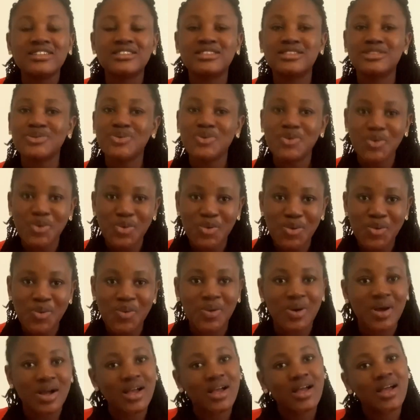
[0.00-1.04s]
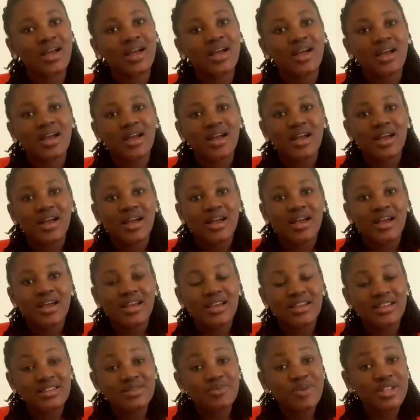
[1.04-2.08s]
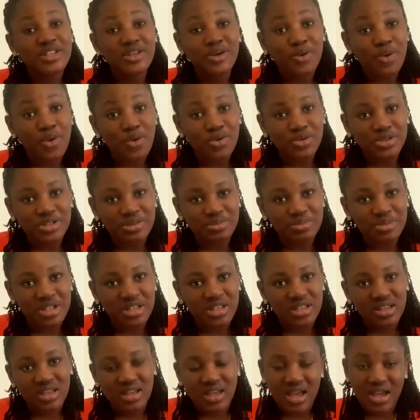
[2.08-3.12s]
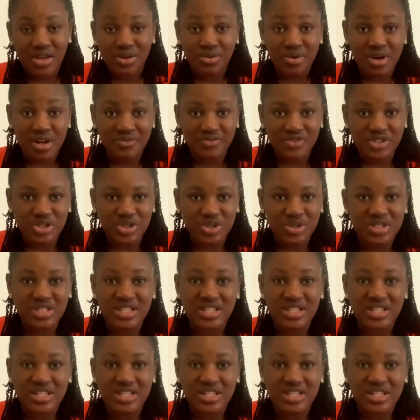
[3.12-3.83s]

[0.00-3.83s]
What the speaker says: So when you called me, I don't have a choice.